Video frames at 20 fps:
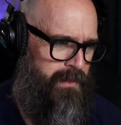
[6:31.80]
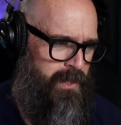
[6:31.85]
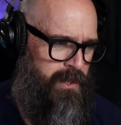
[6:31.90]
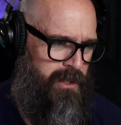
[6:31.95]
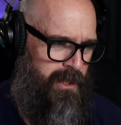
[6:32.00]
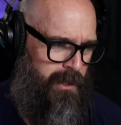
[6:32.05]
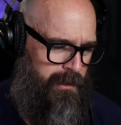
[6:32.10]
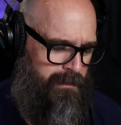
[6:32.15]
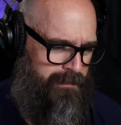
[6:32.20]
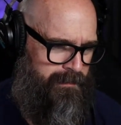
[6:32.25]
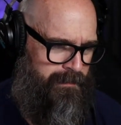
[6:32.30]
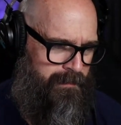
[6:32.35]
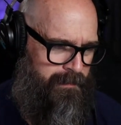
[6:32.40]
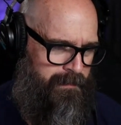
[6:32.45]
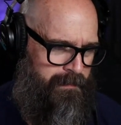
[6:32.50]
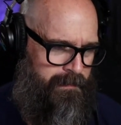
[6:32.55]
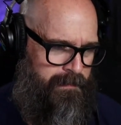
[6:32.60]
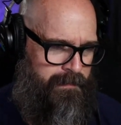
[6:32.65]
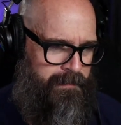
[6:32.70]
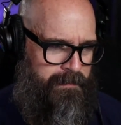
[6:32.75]
So
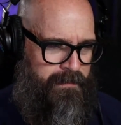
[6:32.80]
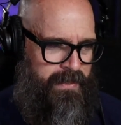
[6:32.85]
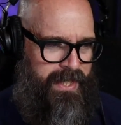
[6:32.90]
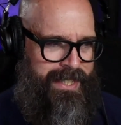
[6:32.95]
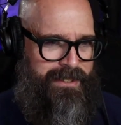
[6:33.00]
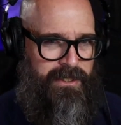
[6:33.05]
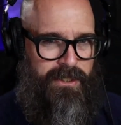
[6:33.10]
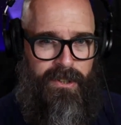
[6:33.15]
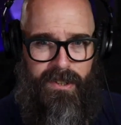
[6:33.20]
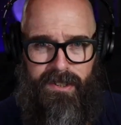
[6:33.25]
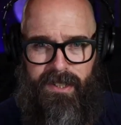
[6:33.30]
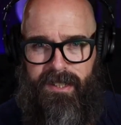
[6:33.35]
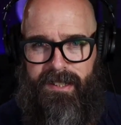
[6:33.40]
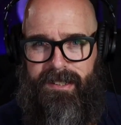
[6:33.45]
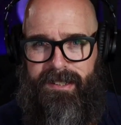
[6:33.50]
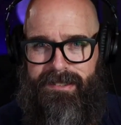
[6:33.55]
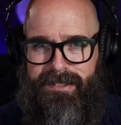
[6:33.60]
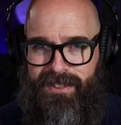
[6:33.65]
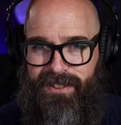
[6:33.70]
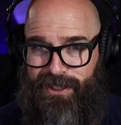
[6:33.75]
it took
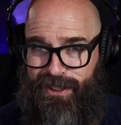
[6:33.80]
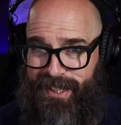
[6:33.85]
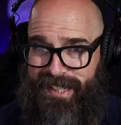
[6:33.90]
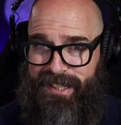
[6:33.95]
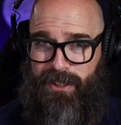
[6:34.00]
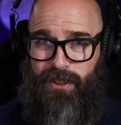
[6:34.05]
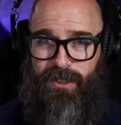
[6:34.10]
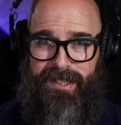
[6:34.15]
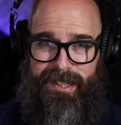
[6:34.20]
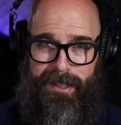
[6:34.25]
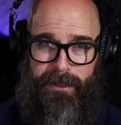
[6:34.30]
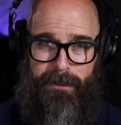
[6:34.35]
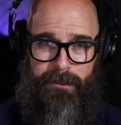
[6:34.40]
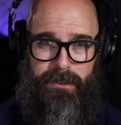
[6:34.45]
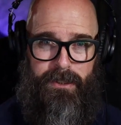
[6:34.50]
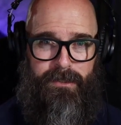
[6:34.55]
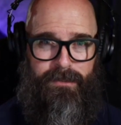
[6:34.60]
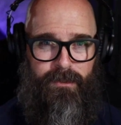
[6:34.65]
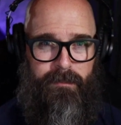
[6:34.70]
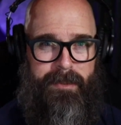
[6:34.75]
six
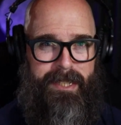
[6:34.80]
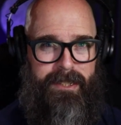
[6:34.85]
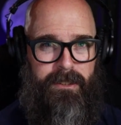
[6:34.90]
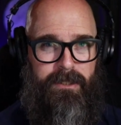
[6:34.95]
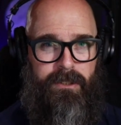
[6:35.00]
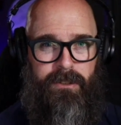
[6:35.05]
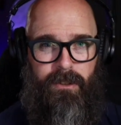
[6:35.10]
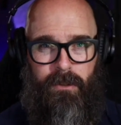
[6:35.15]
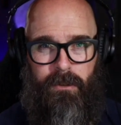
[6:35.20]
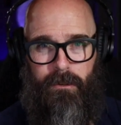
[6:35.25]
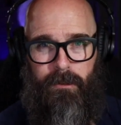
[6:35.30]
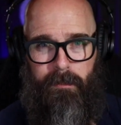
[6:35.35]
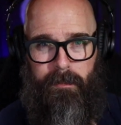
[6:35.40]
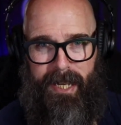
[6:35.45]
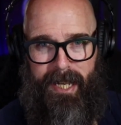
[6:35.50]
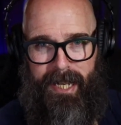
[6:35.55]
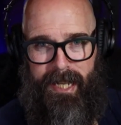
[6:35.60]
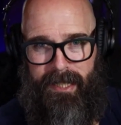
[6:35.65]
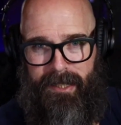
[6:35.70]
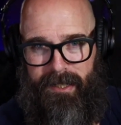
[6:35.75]
years for me to circle
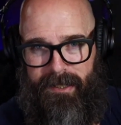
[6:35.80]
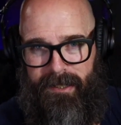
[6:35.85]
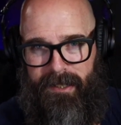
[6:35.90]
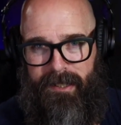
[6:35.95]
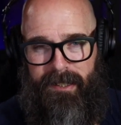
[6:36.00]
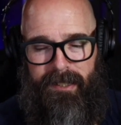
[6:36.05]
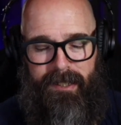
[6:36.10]
back,